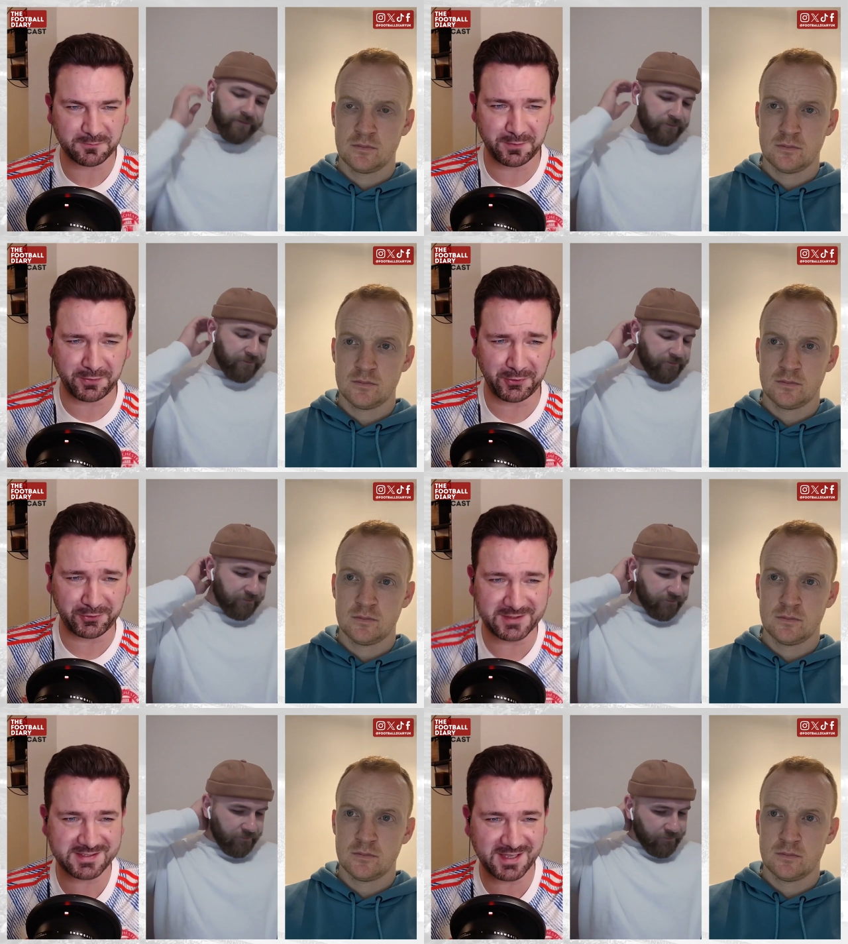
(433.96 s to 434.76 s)
Speaker 1: whether they're
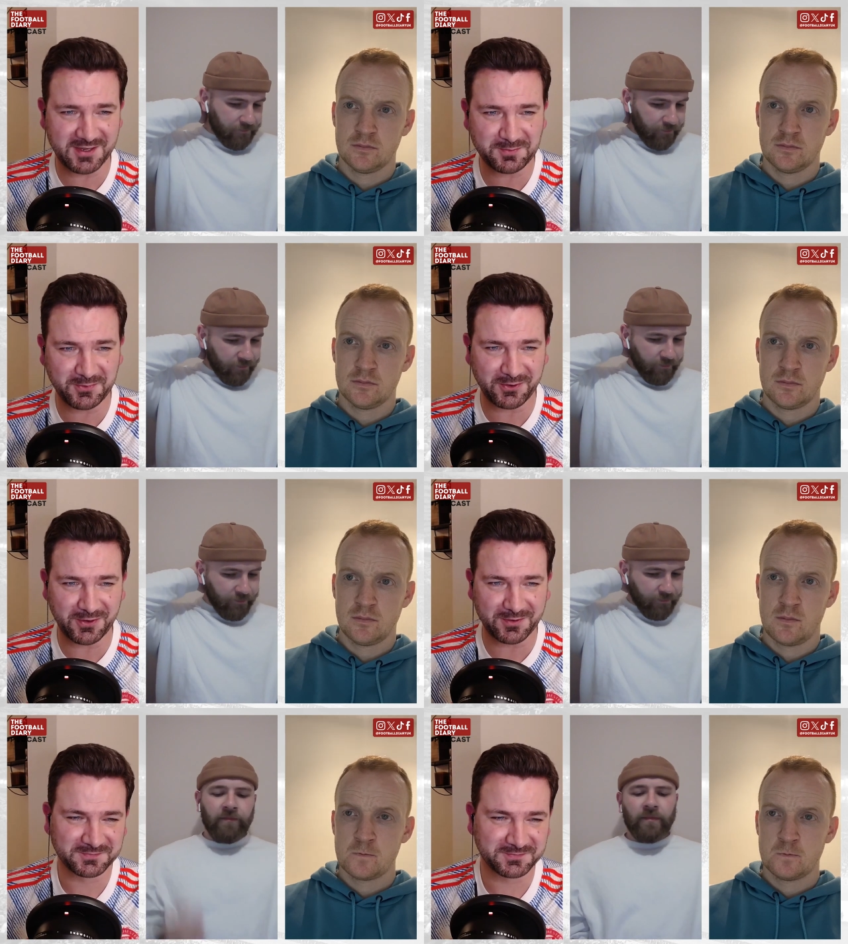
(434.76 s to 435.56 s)
going to stay up or
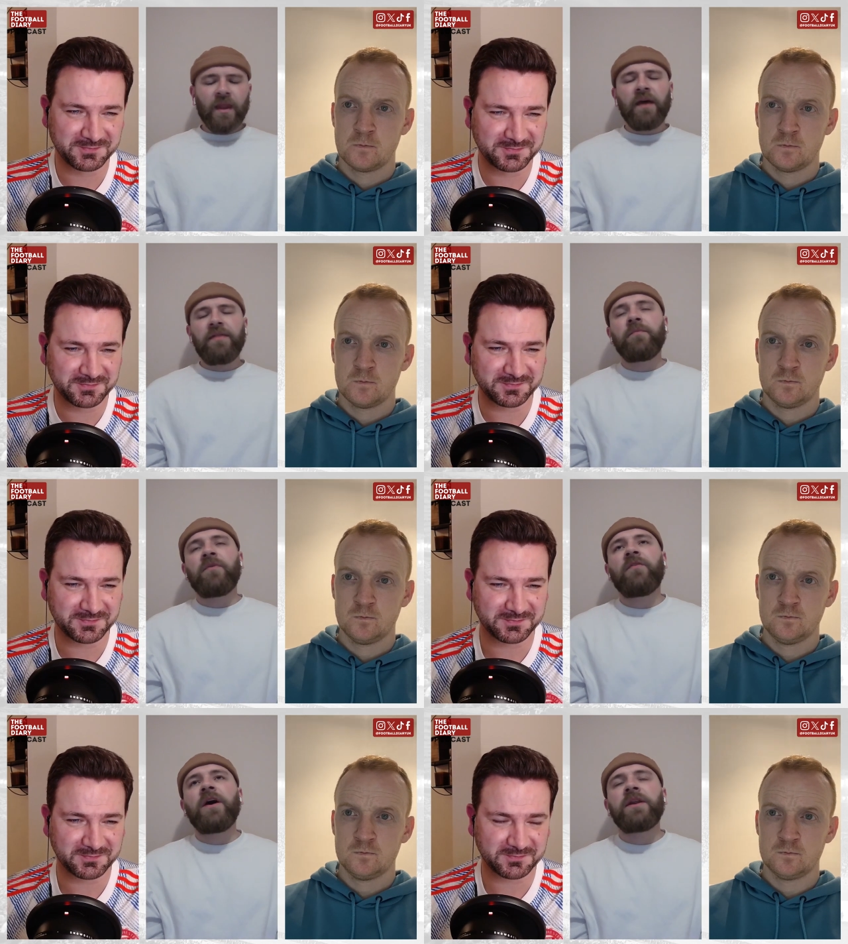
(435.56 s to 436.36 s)
Speaker 2: not. I think
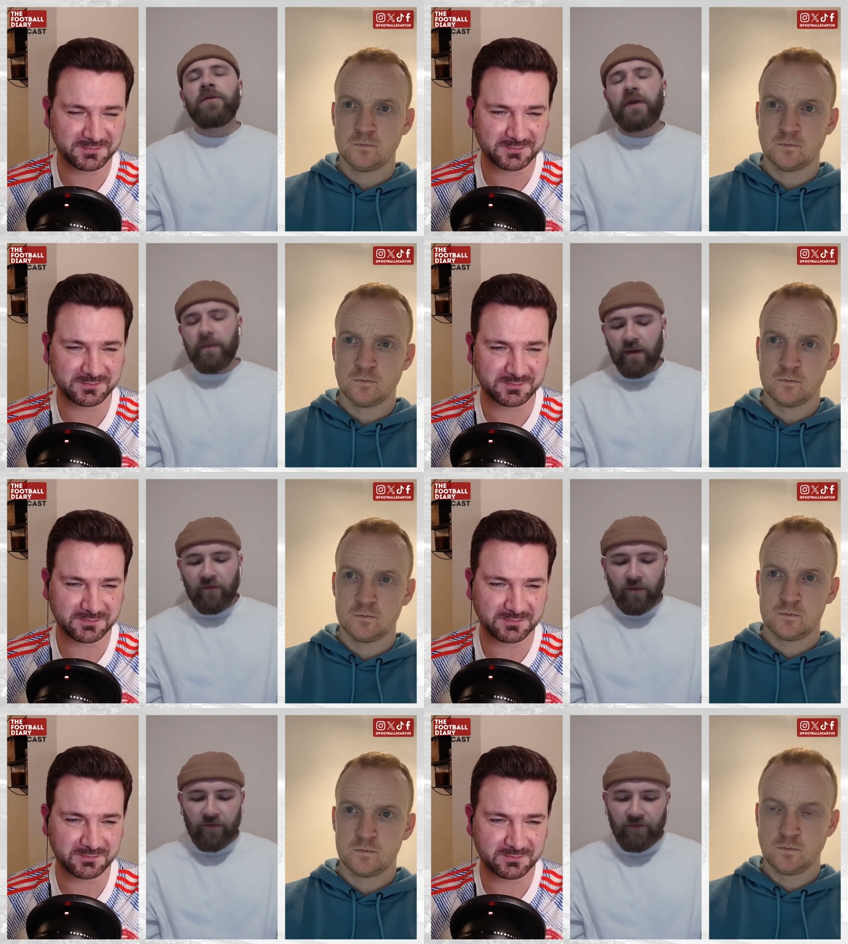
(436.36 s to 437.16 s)
providing you keep
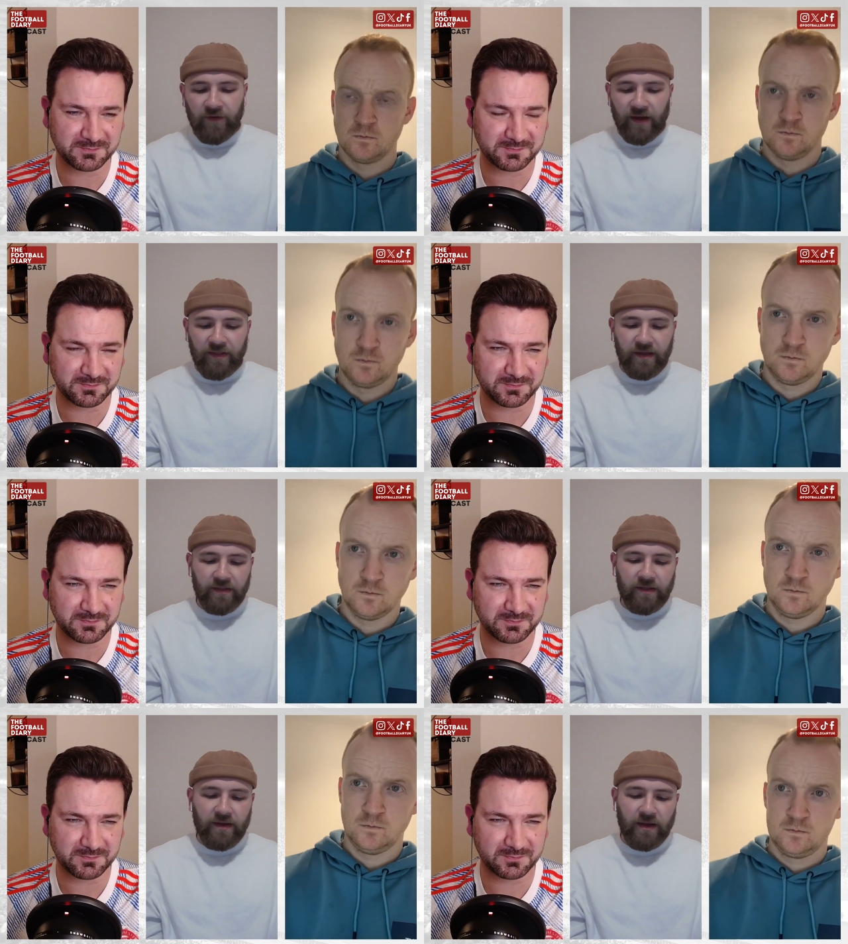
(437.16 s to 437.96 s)
everyone fit, I
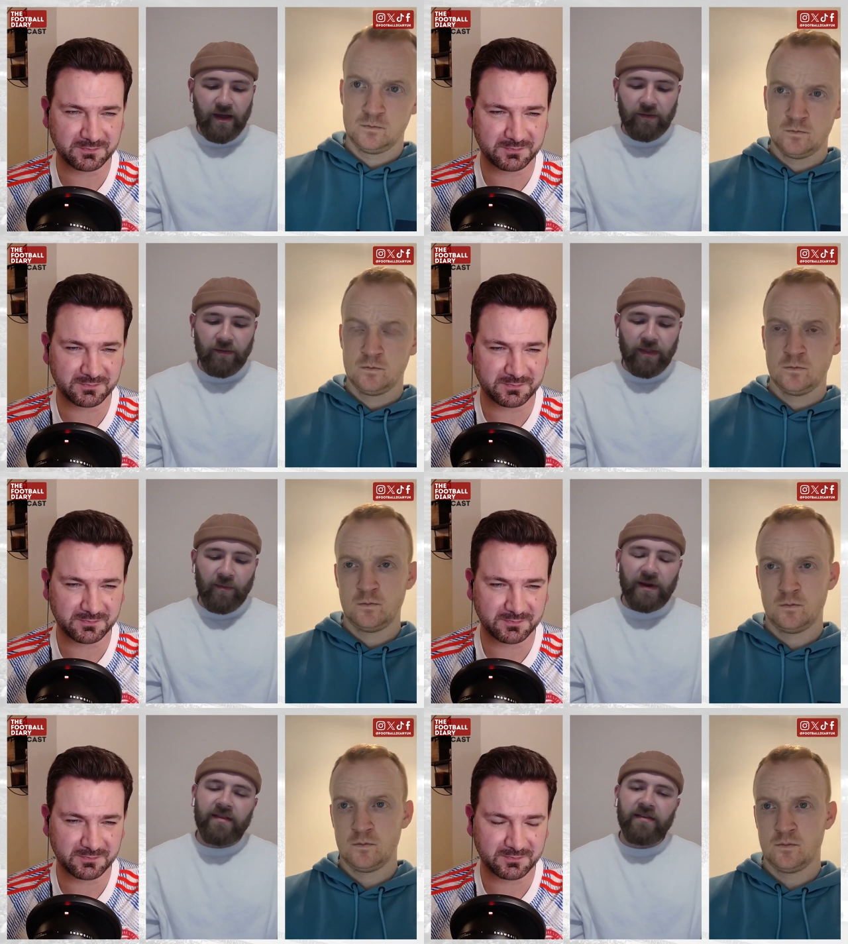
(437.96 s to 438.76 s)
think the lineup that they
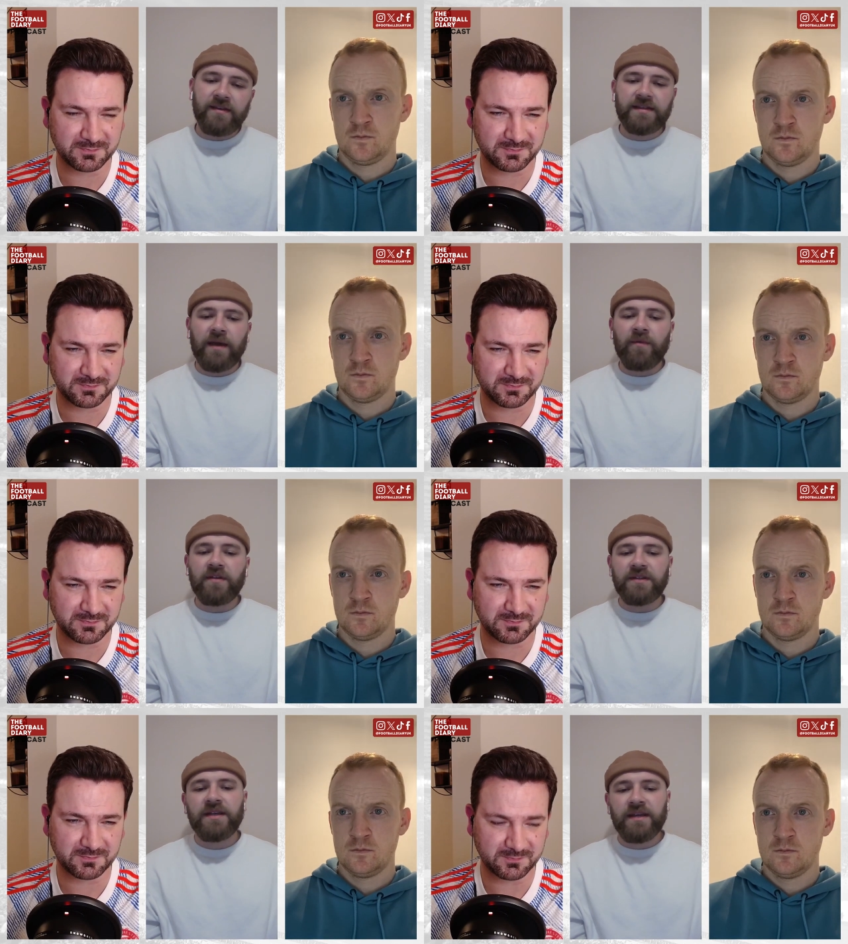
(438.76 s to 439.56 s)
went into this game
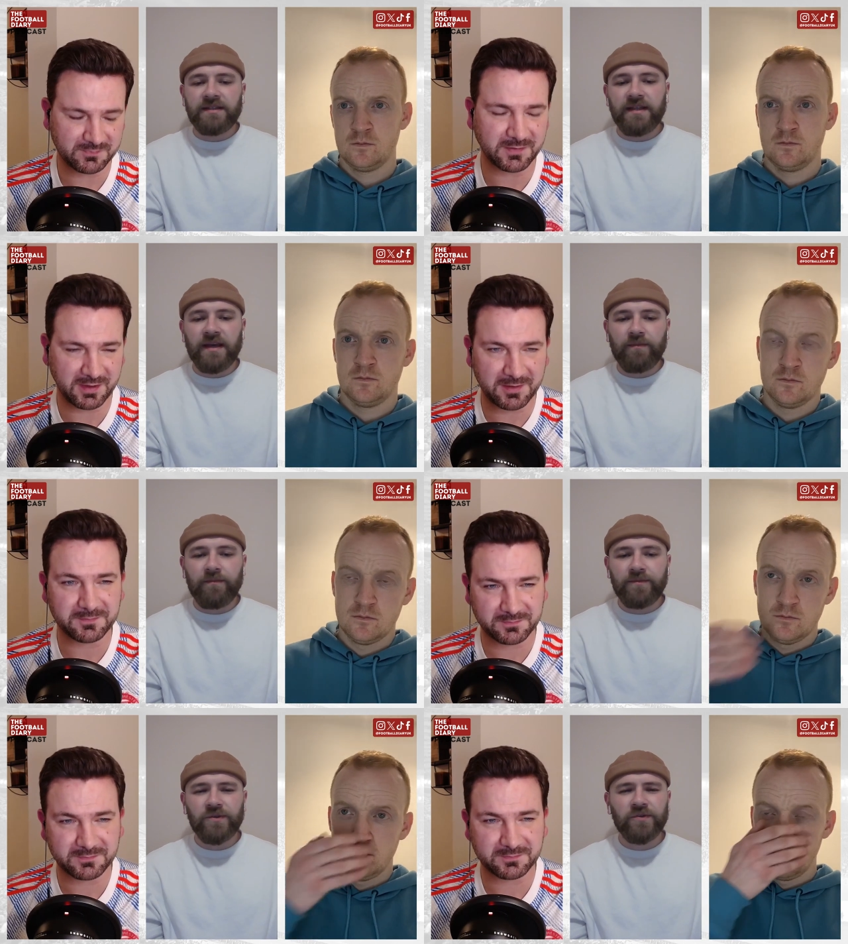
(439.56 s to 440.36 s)
with is is their yeah.
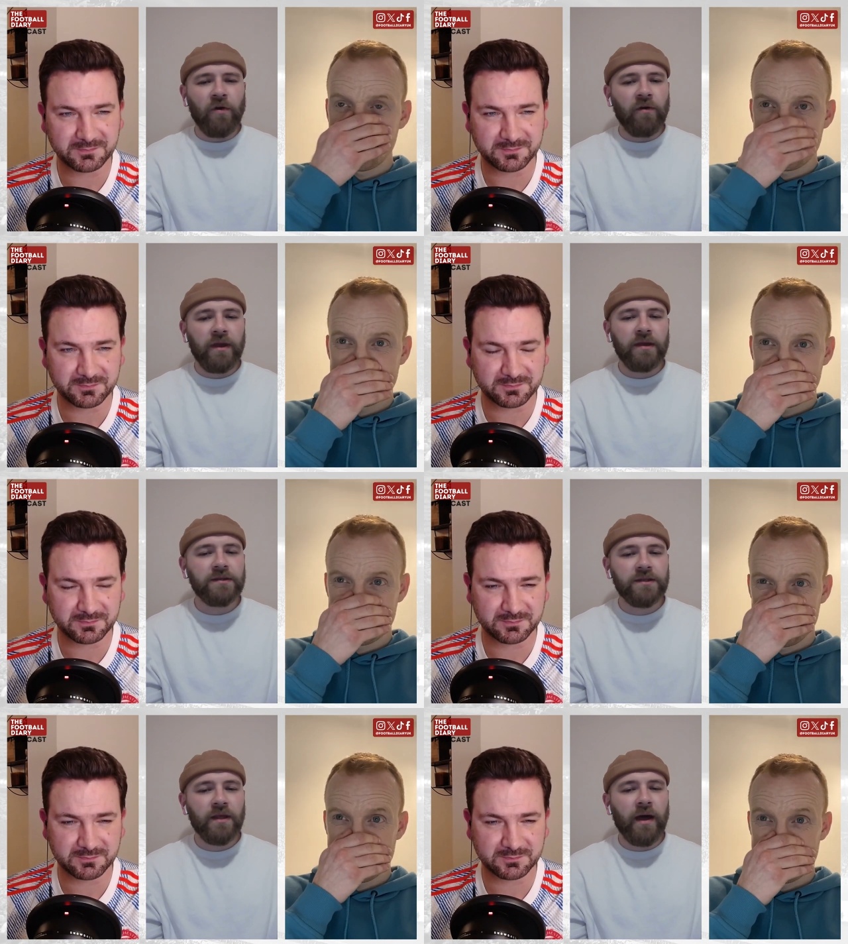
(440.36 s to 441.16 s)
strongest that